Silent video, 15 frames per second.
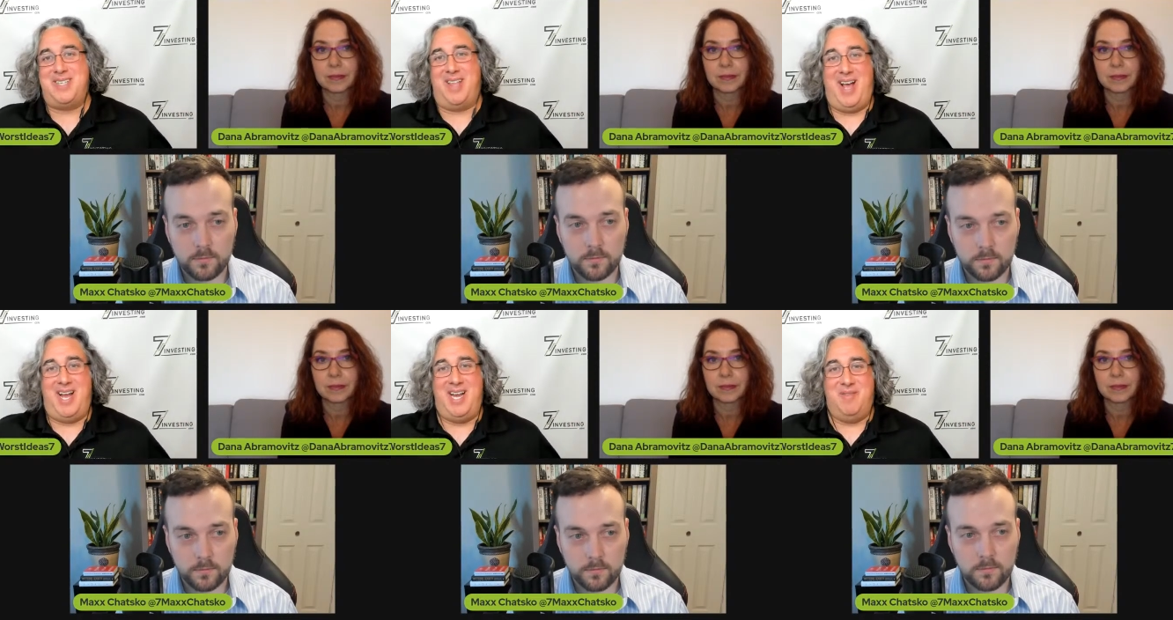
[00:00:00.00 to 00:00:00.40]

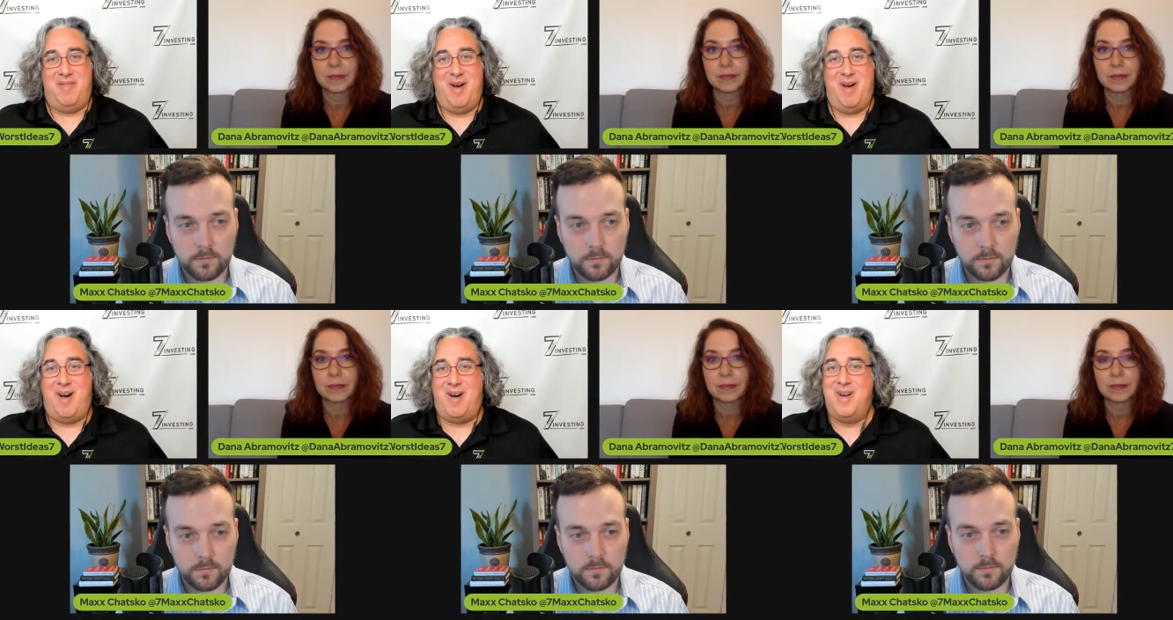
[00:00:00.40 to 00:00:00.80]
Speaker 1: line of
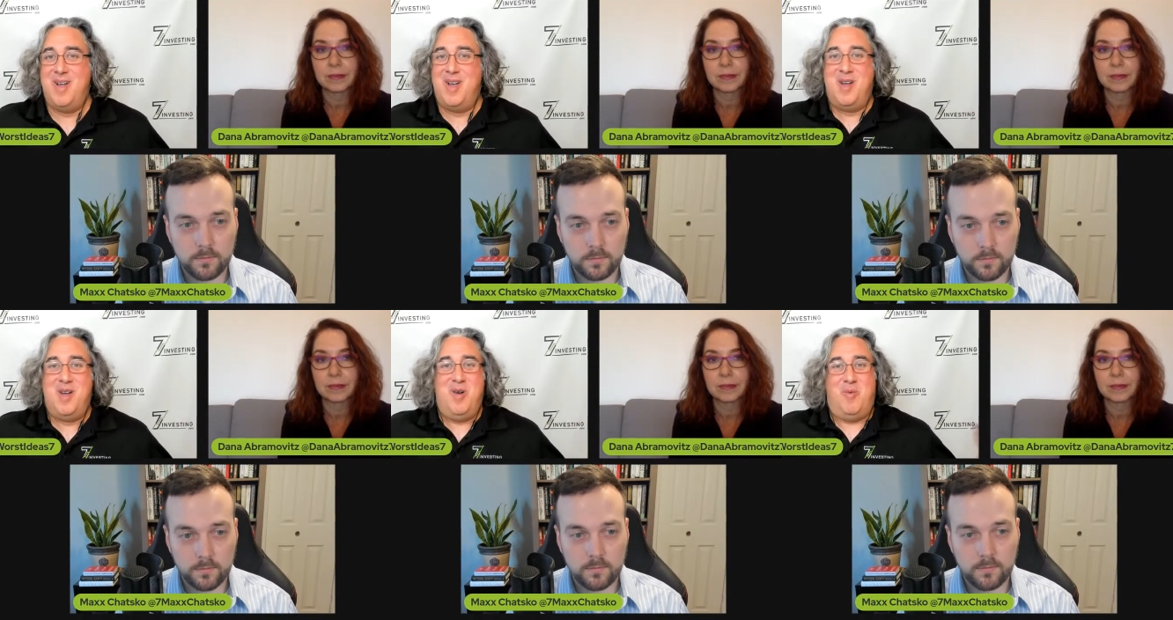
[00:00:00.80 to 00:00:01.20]
oh
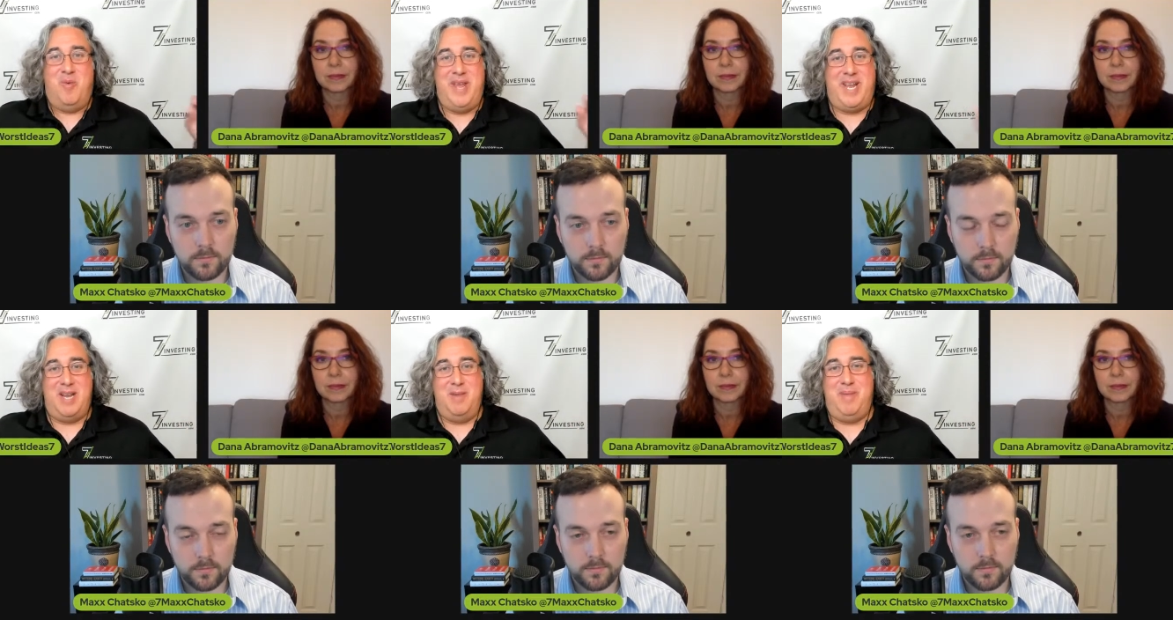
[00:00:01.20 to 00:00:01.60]
we
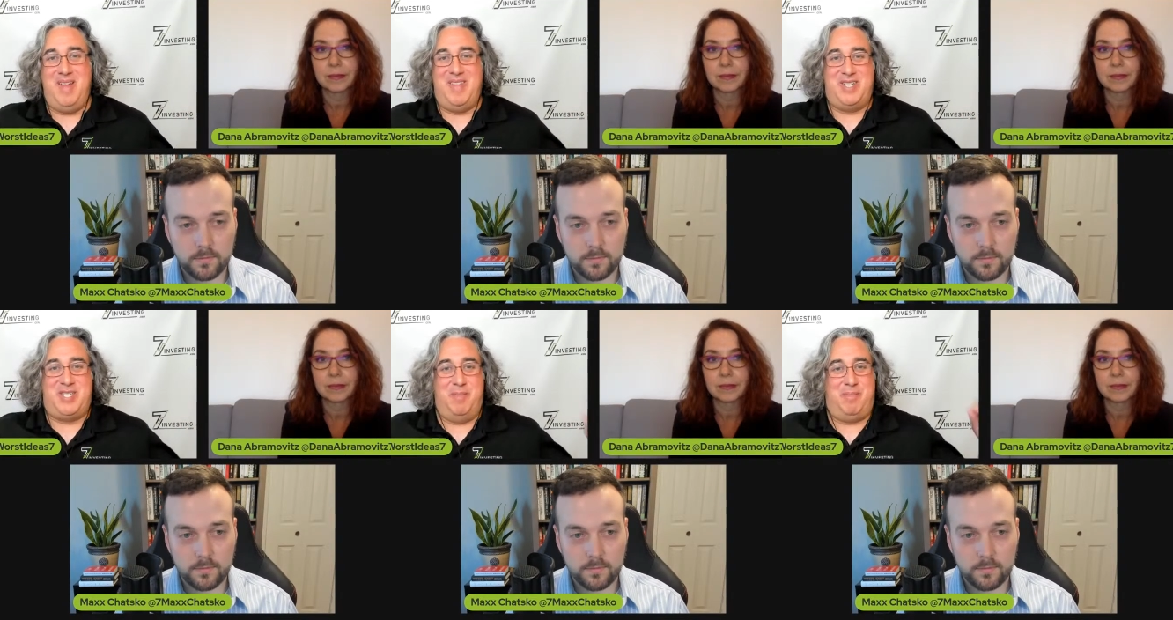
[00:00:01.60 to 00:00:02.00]
could be
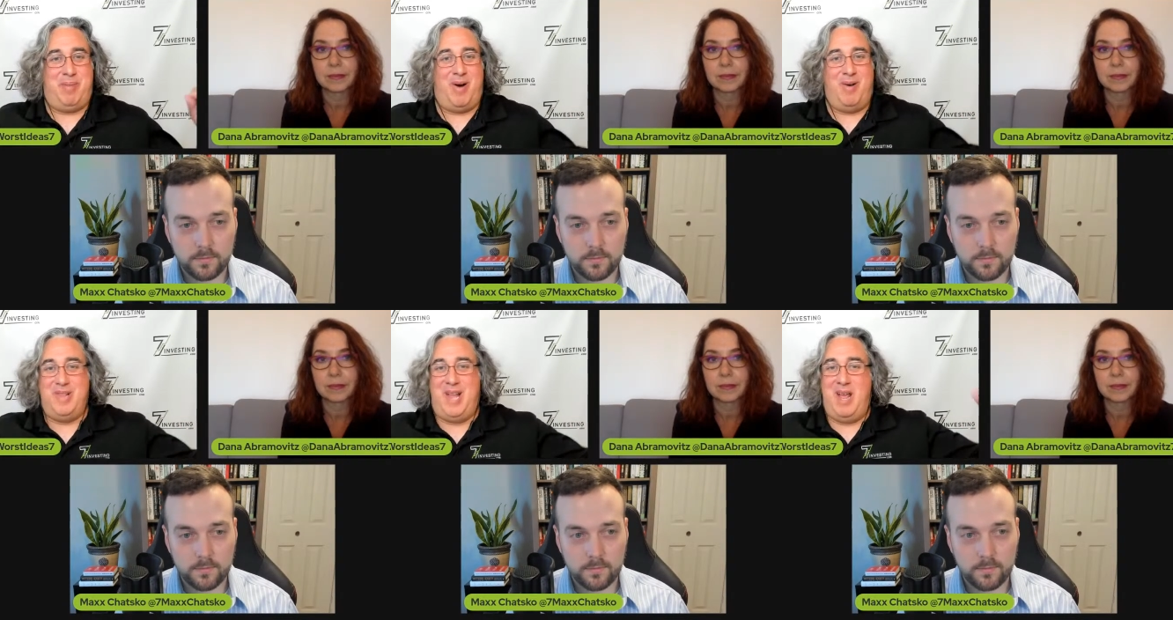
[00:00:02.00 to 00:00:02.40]
the
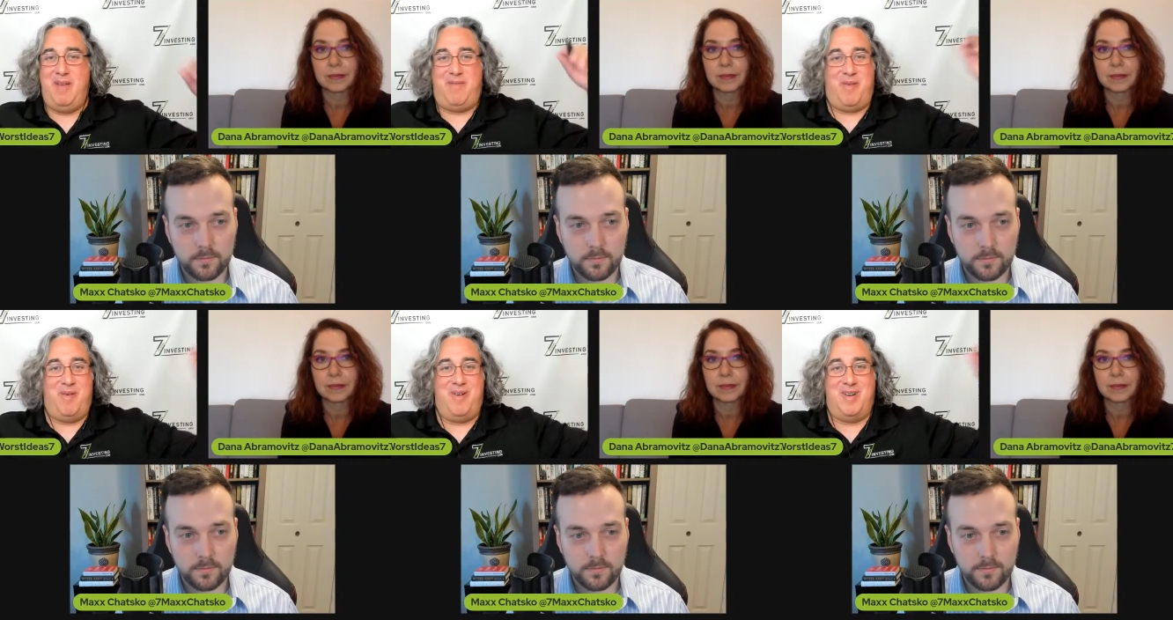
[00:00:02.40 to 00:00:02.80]
Chipotle
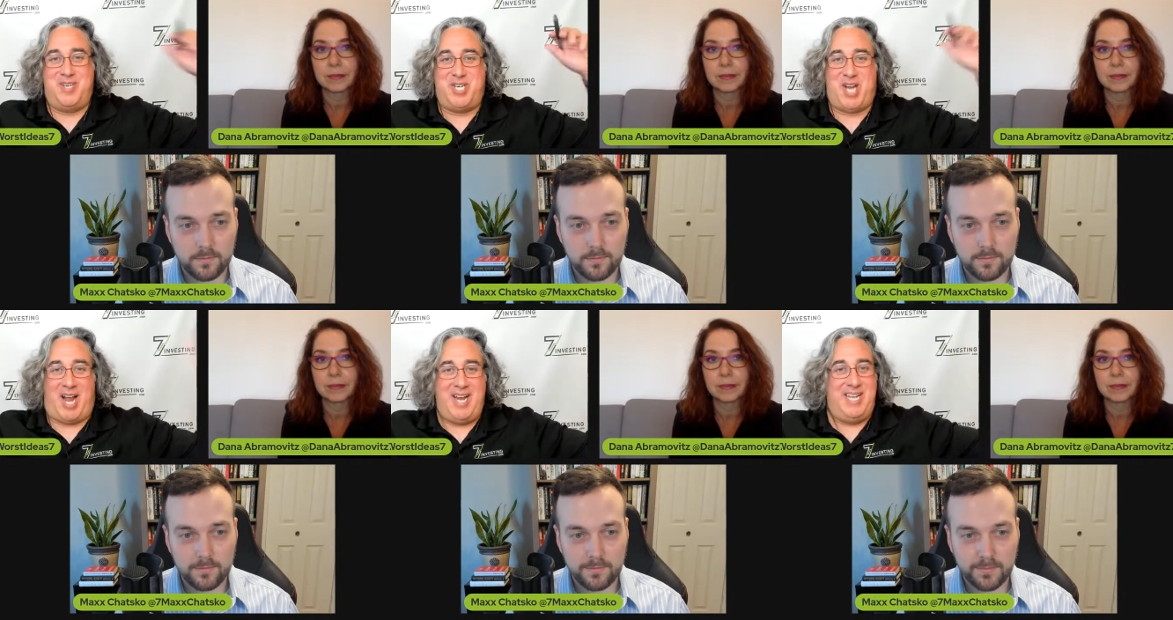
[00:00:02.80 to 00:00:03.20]
for
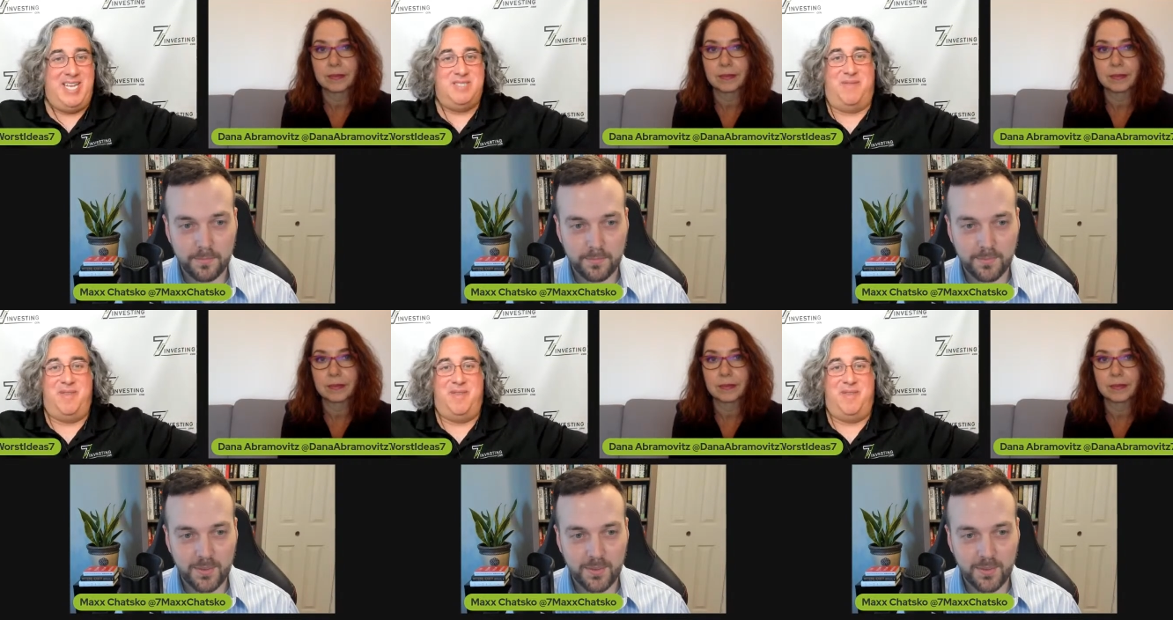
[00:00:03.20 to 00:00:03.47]
Chinese